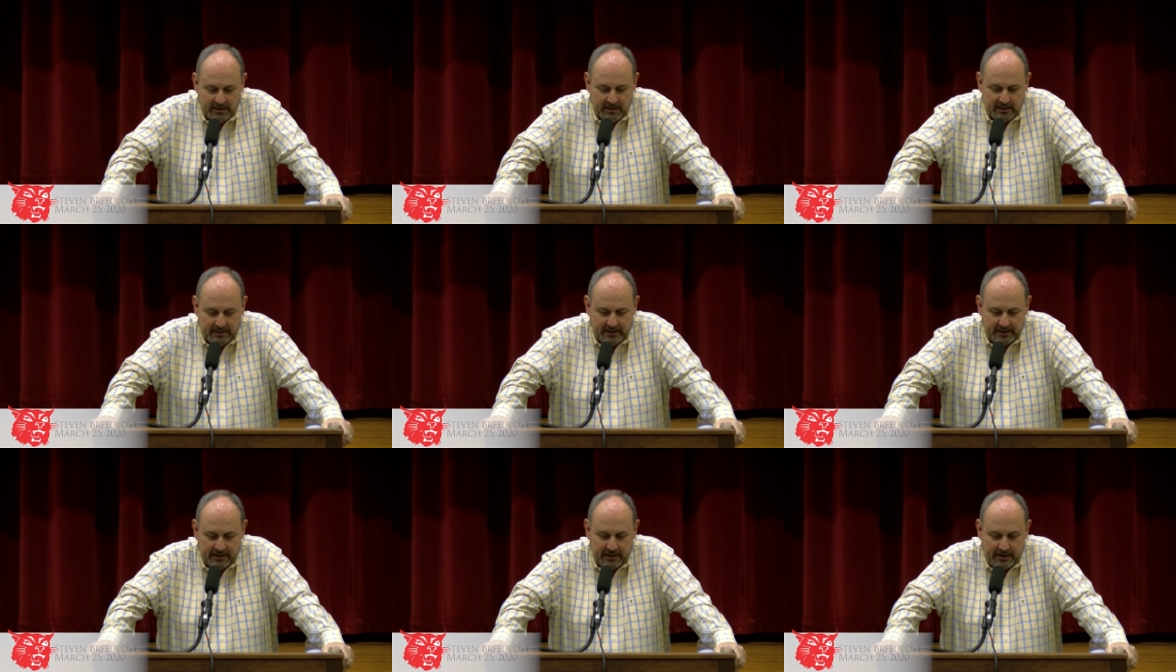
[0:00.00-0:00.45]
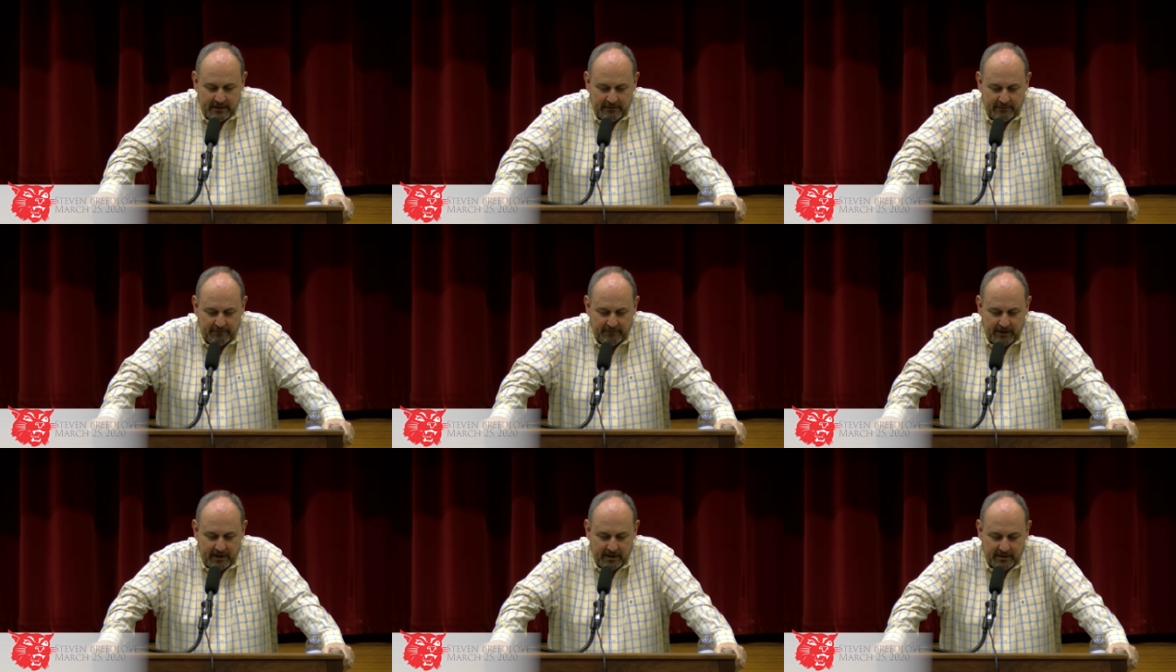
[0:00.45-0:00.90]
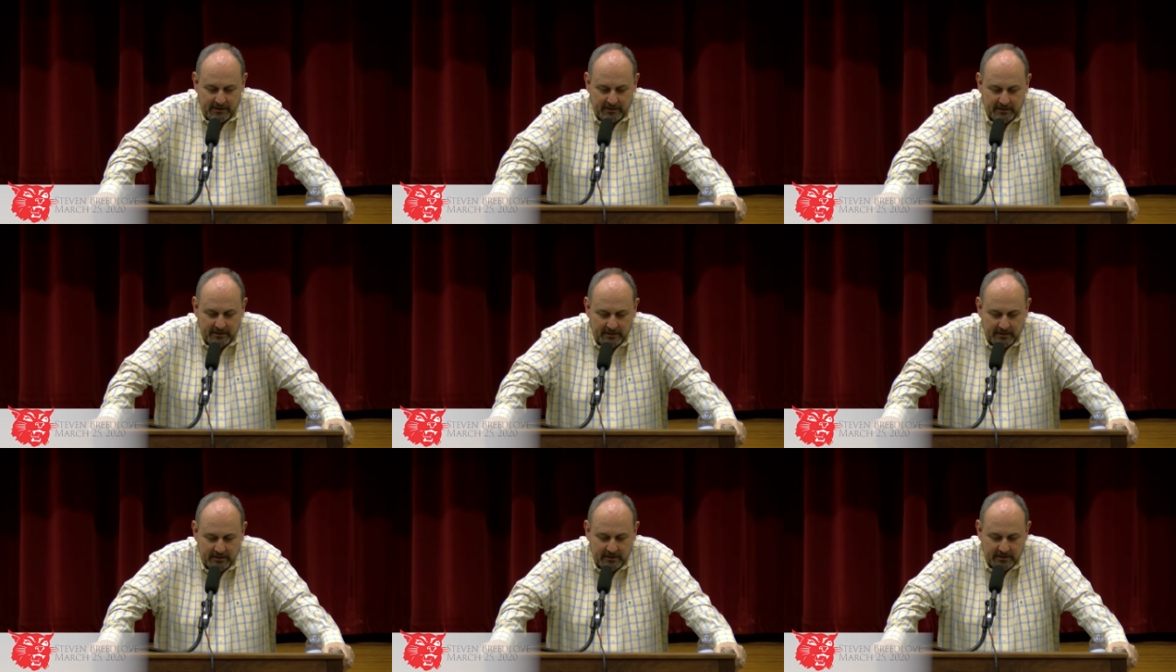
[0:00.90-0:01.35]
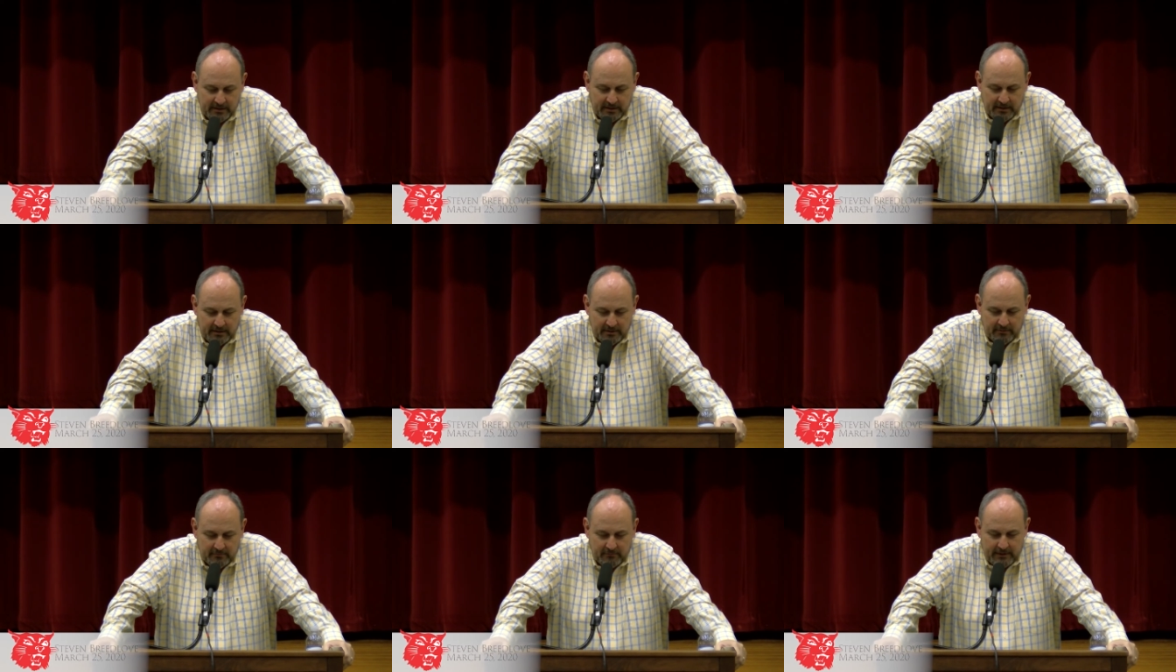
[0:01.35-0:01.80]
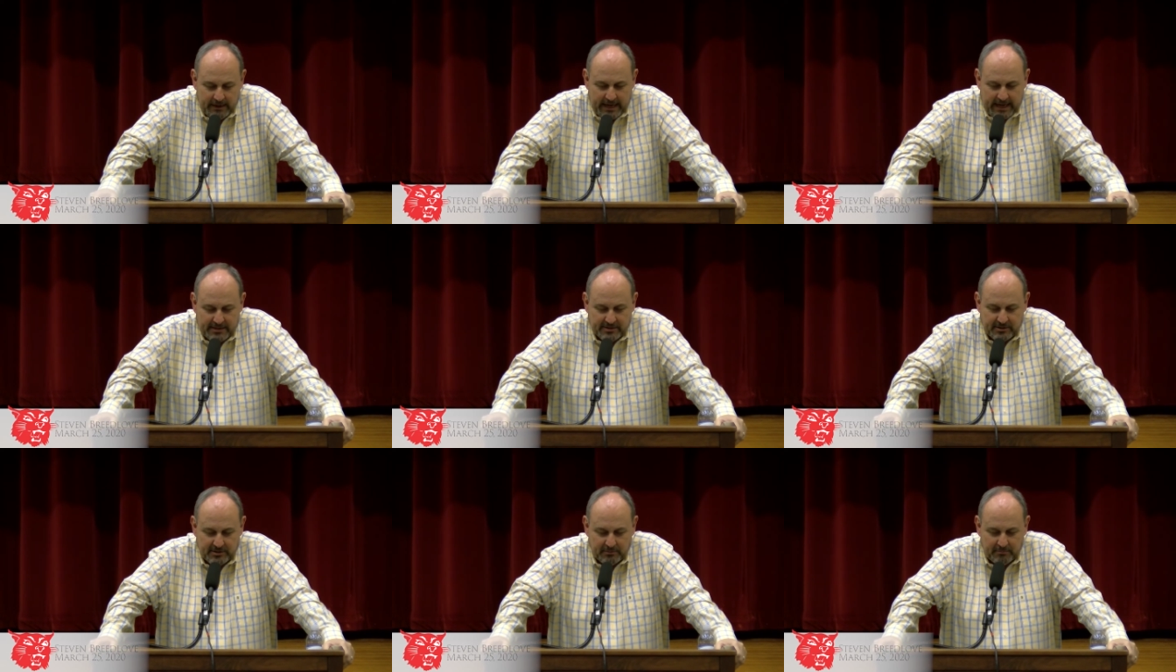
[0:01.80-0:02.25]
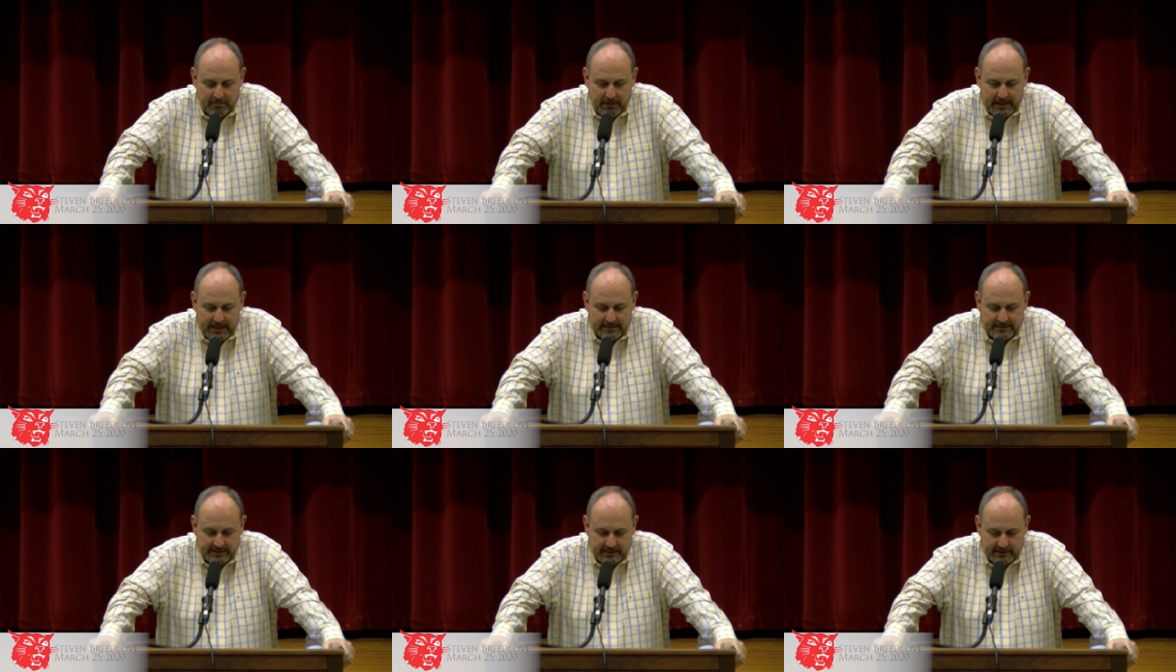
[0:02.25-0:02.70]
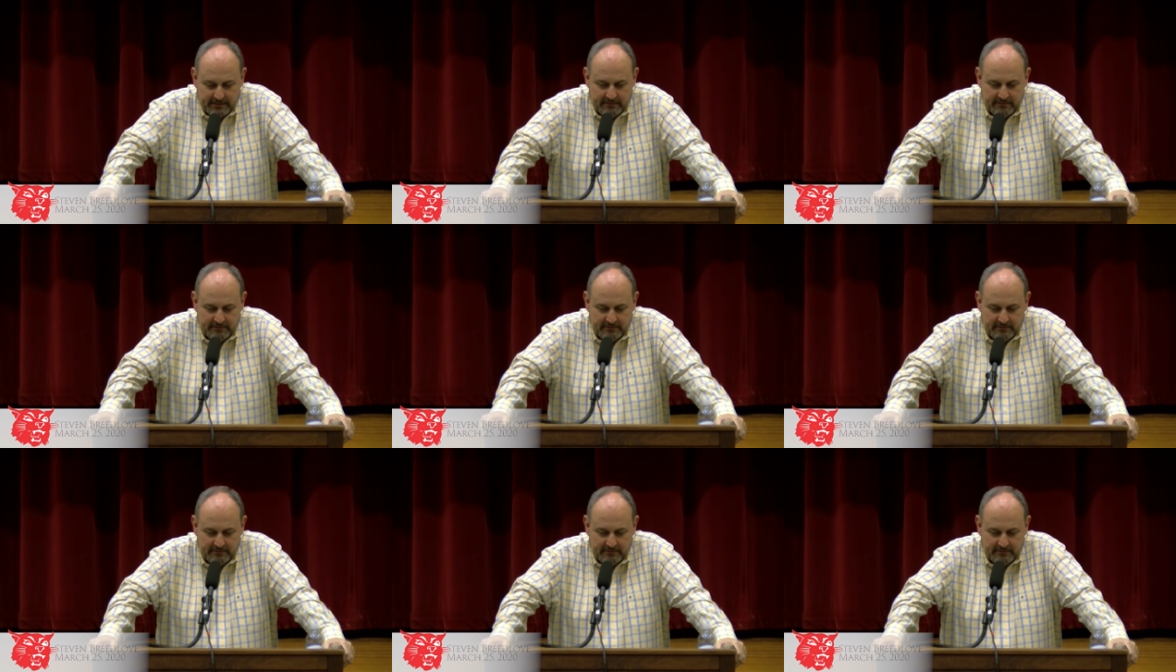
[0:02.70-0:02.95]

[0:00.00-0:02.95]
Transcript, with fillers: And dear Heavenly Father, we ask your blessing